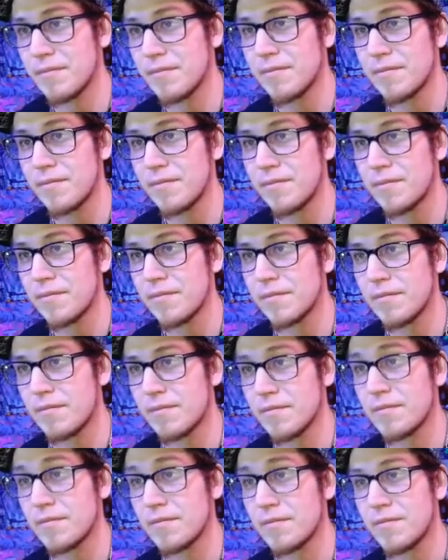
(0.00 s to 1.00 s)

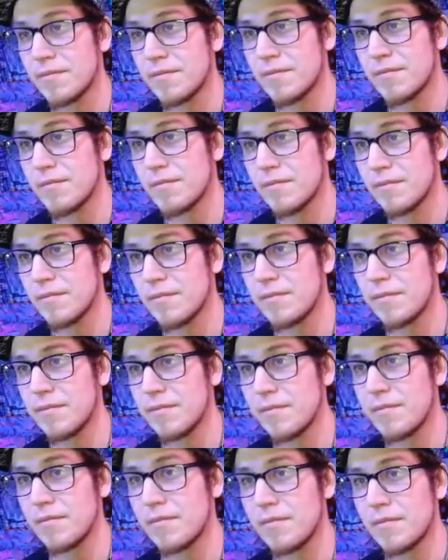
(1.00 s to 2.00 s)

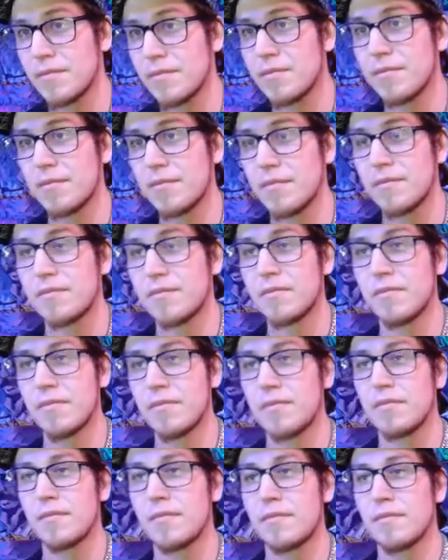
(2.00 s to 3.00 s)

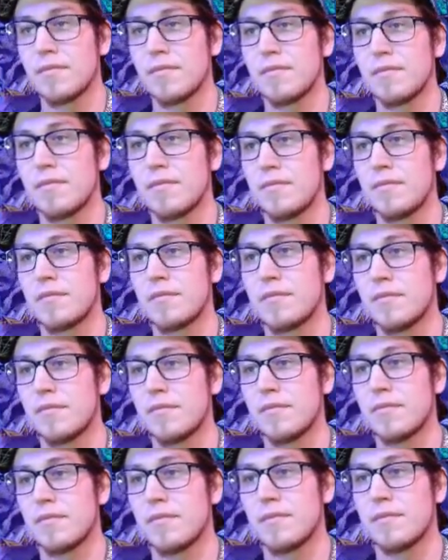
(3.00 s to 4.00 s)

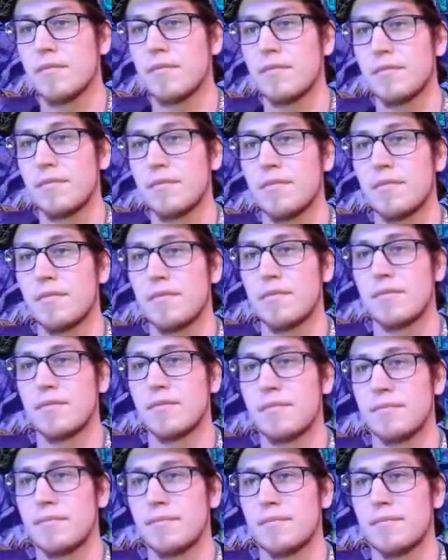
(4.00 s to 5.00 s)

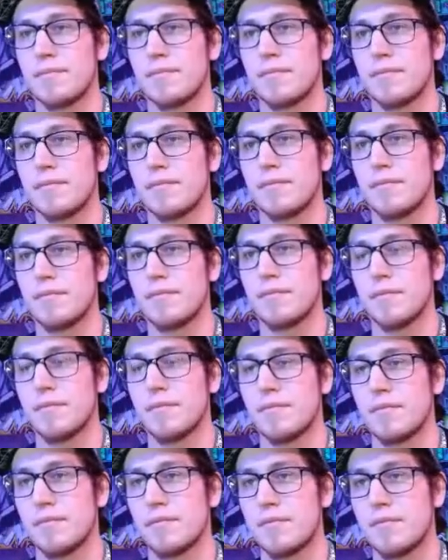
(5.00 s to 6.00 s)

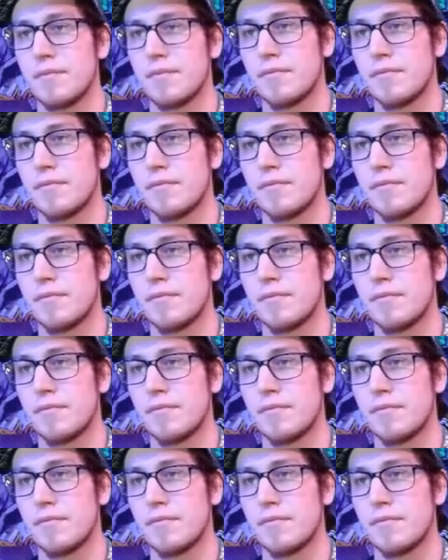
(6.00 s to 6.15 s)
[no speech]